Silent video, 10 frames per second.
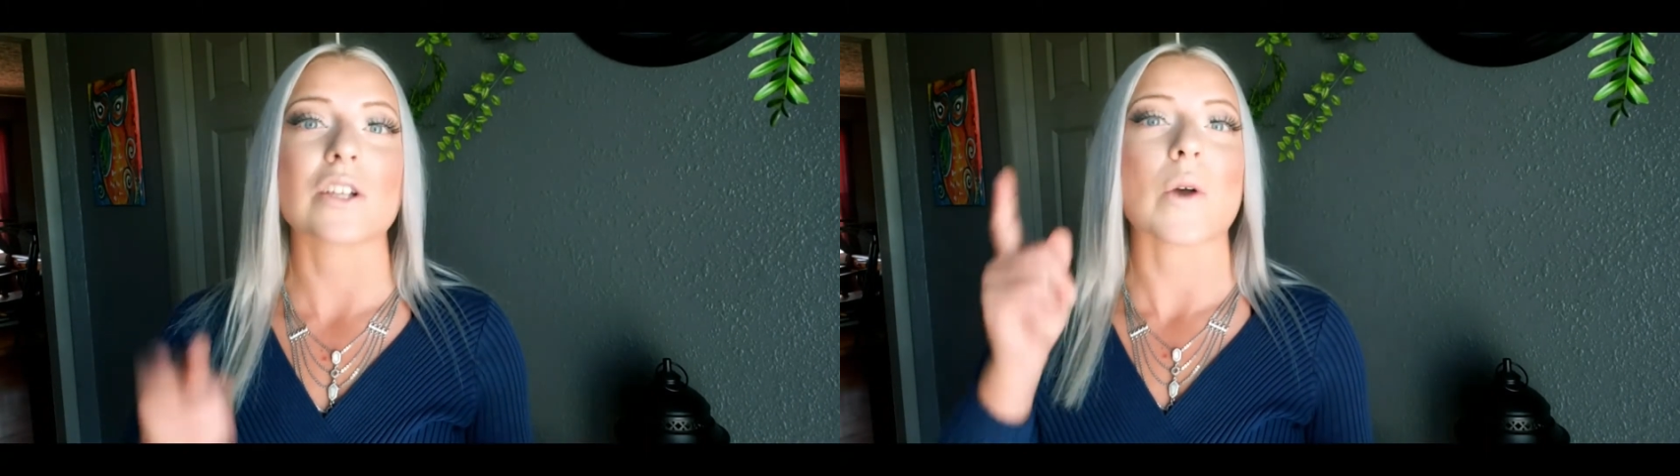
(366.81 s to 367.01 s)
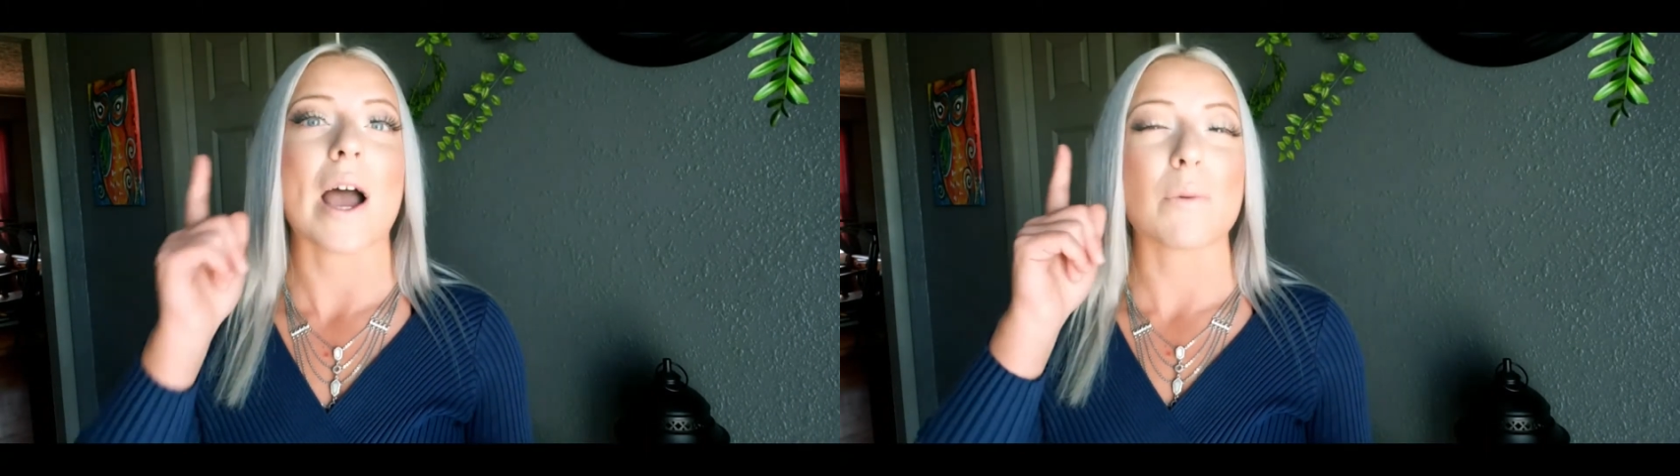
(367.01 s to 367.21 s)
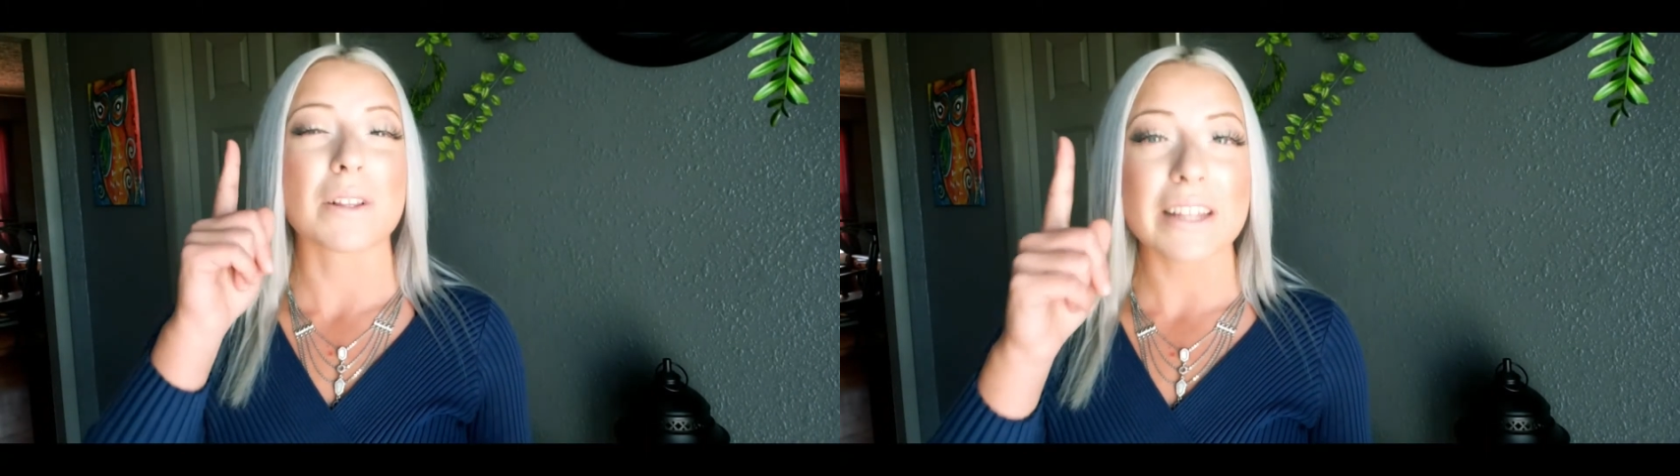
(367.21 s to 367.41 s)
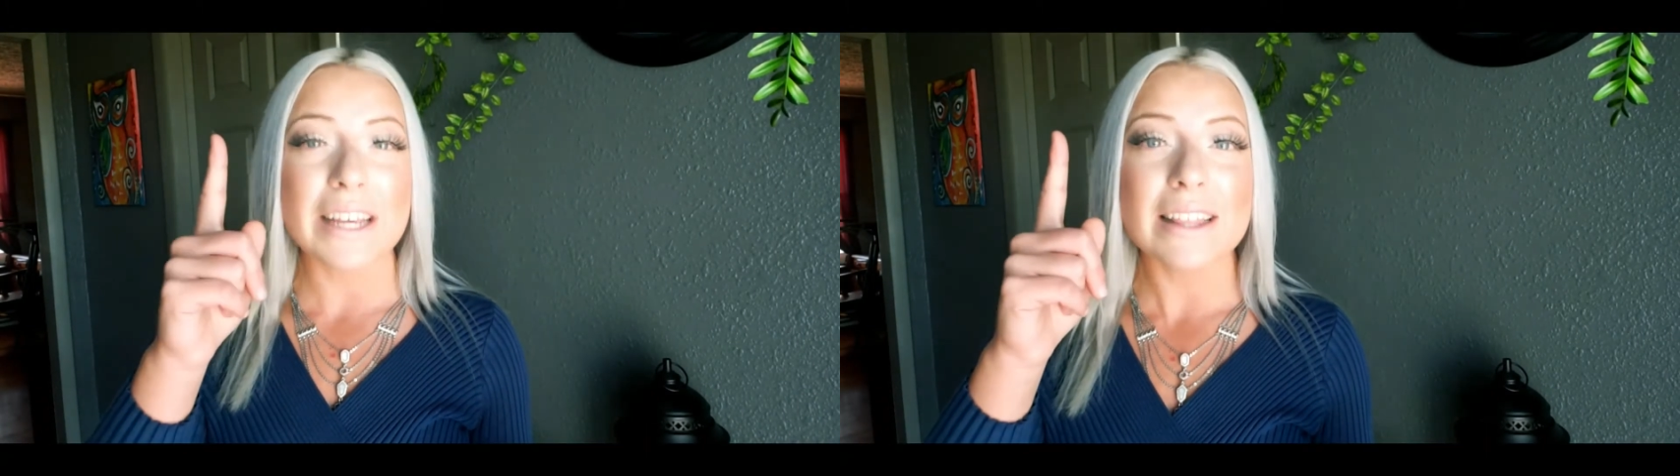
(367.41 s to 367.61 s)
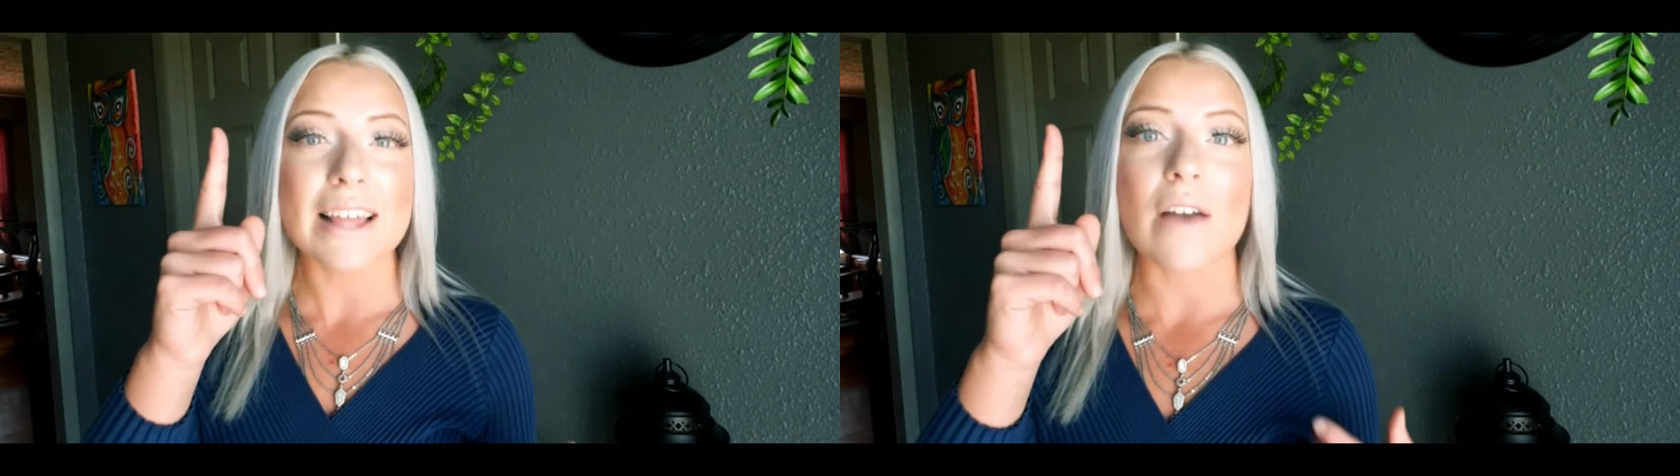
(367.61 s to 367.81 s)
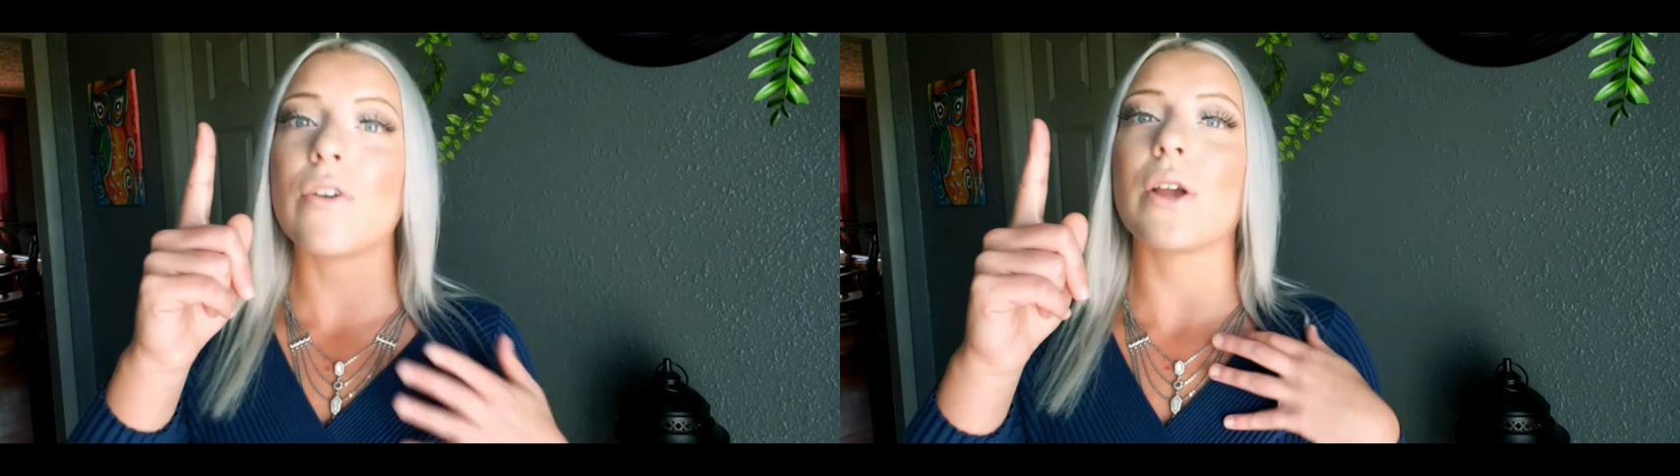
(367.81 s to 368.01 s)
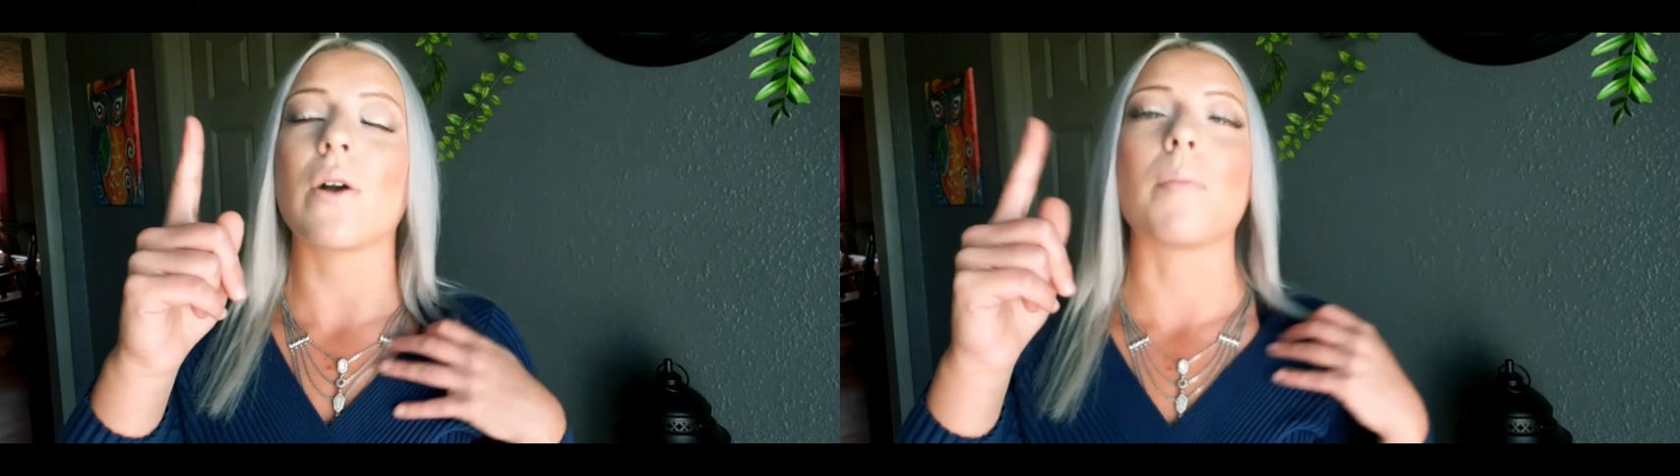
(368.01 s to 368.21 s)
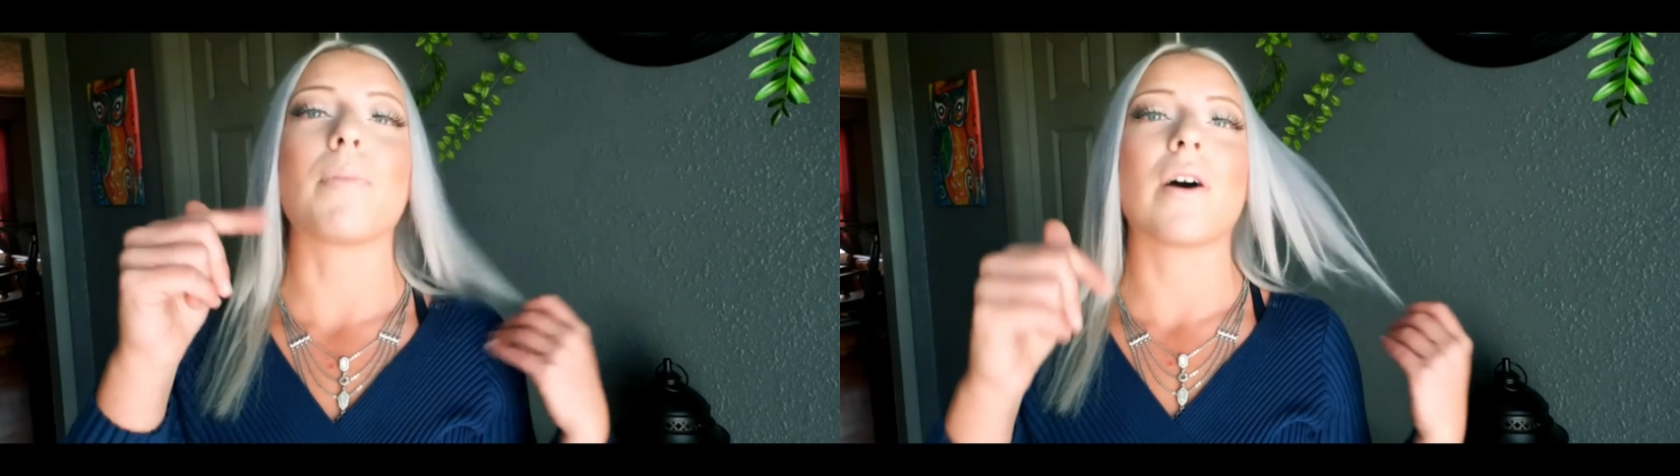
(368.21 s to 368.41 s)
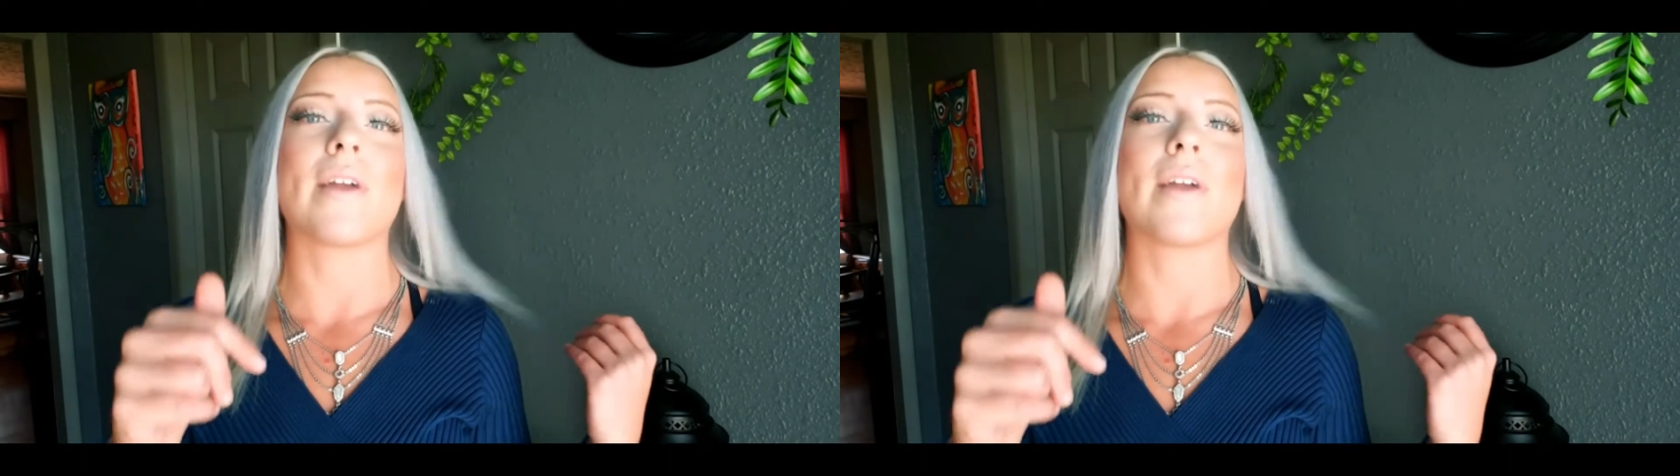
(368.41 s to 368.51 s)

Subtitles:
So I will link that video above